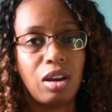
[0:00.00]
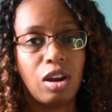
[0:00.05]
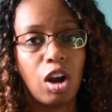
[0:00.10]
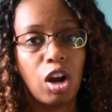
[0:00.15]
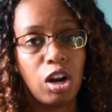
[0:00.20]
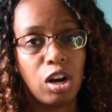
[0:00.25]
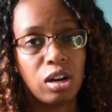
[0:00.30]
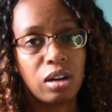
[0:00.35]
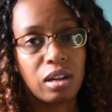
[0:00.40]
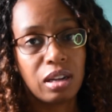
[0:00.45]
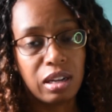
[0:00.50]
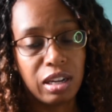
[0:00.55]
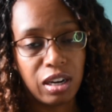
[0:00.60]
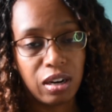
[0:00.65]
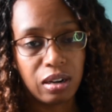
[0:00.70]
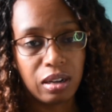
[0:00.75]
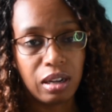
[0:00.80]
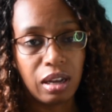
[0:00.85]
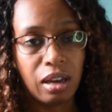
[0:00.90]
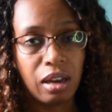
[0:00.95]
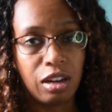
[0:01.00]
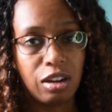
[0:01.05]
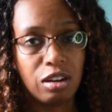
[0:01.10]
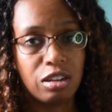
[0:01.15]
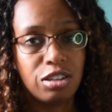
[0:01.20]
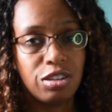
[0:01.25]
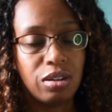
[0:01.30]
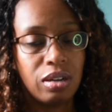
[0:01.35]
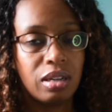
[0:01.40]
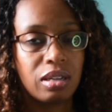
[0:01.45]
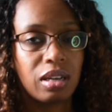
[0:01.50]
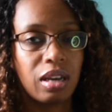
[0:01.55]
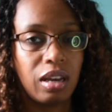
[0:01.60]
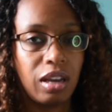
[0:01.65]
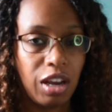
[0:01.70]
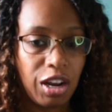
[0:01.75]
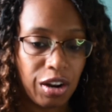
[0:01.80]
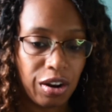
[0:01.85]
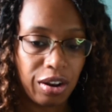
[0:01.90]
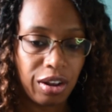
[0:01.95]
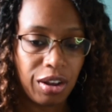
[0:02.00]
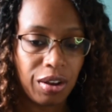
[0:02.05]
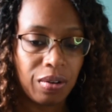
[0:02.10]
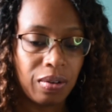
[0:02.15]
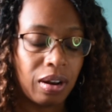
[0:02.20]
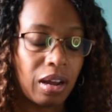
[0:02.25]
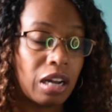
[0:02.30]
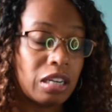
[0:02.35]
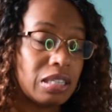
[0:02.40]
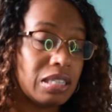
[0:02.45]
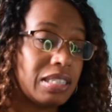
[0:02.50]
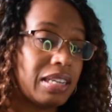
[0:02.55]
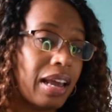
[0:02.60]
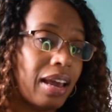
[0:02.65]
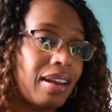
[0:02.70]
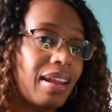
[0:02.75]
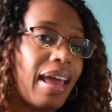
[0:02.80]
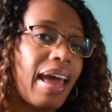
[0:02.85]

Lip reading: heard clearly and your students can hear you and understand